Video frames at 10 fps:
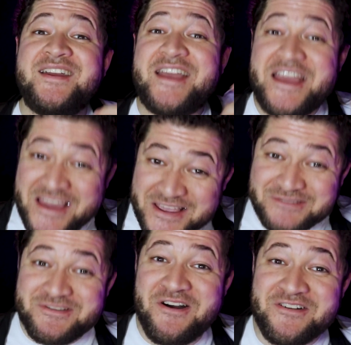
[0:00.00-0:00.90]
he's
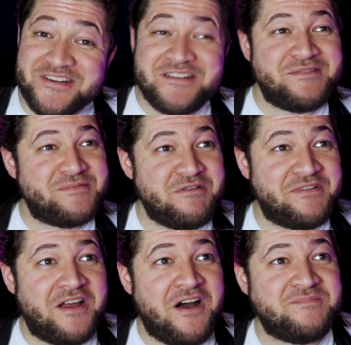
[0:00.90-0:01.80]
wrong.
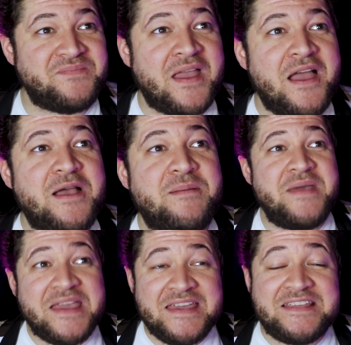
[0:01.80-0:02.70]
Moving on.
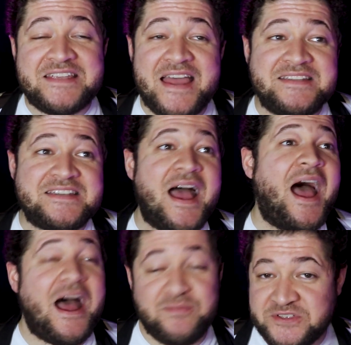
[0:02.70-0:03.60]
Mickey says,
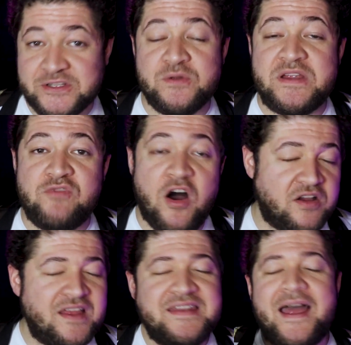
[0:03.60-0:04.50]
absolutely
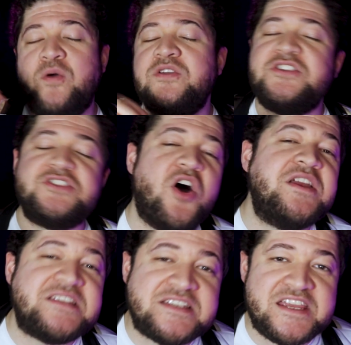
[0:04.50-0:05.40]
wrong. Now, you're
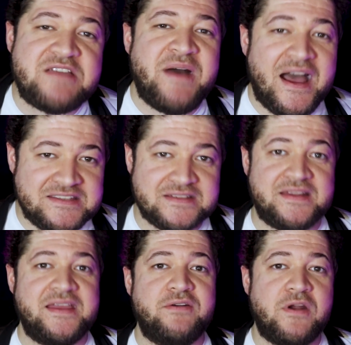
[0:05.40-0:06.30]
starting to see a pattern
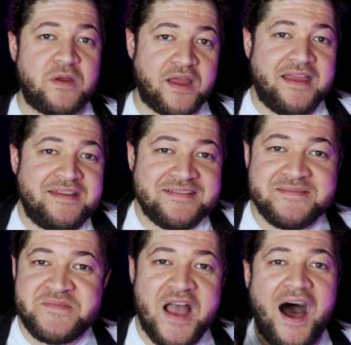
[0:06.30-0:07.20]
here, okay?
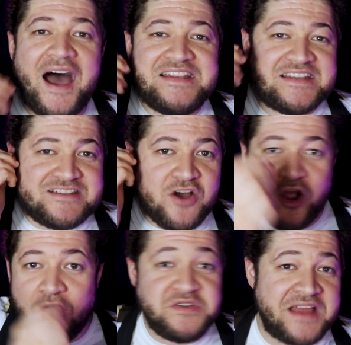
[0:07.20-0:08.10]
I did not
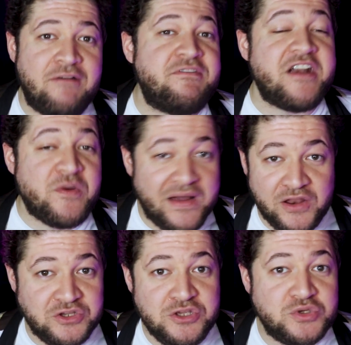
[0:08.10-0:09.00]
go down very well
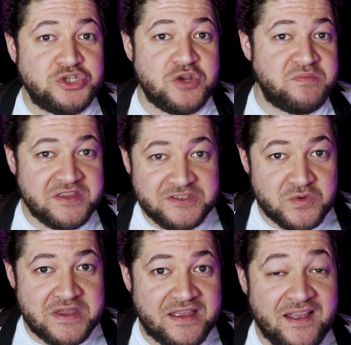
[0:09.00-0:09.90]
on YouTube this
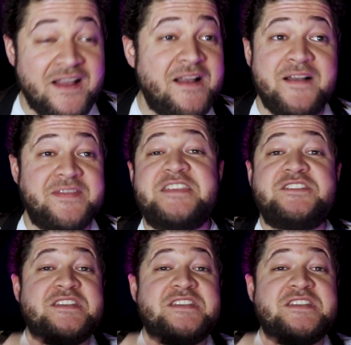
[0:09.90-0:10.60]
week. This